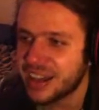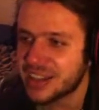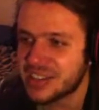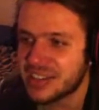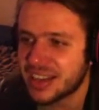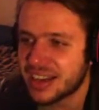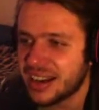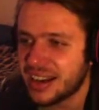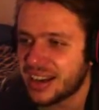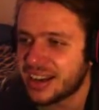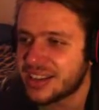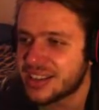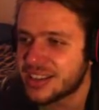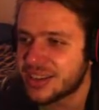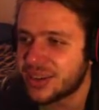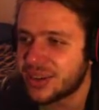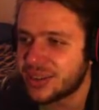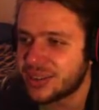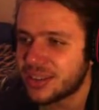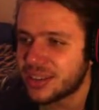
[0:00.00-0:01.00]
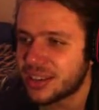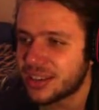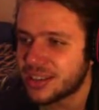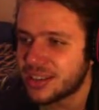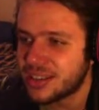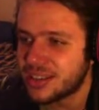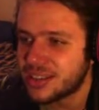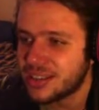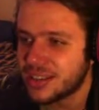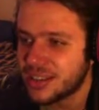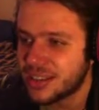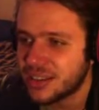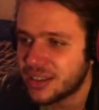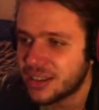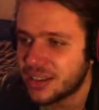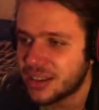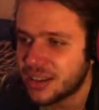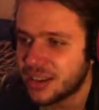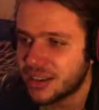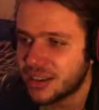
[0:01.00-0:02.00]
as the Haka is going to get
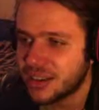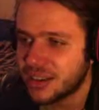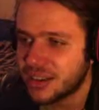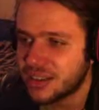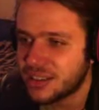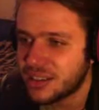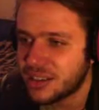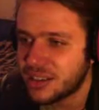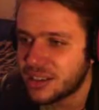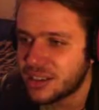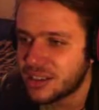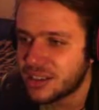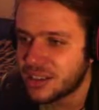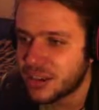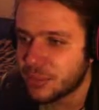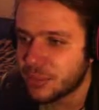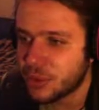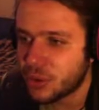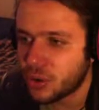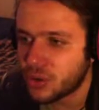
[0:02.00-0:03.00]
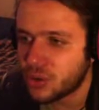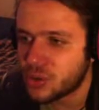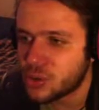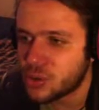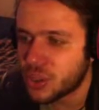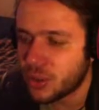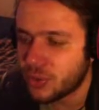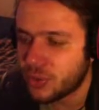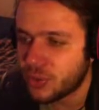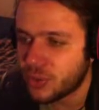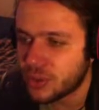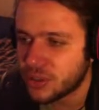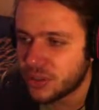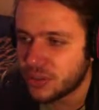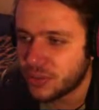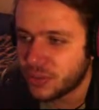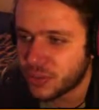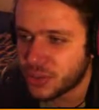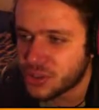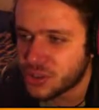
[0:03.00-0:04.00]
uh, deleted. I'm going to jump for the
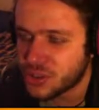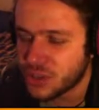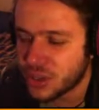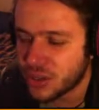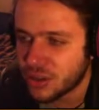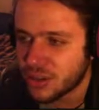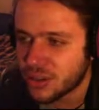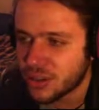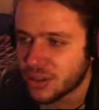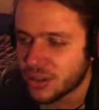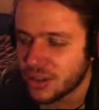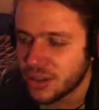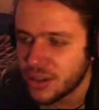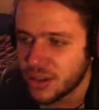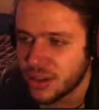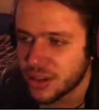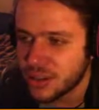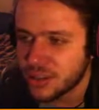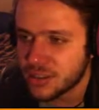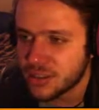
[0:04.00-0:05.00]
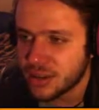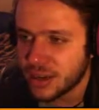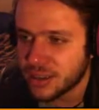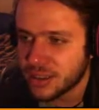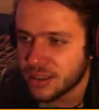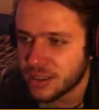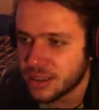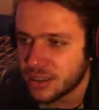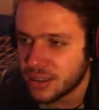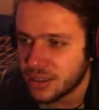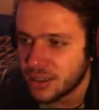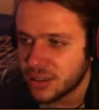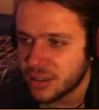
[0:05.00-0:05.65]
finish there on the Trande.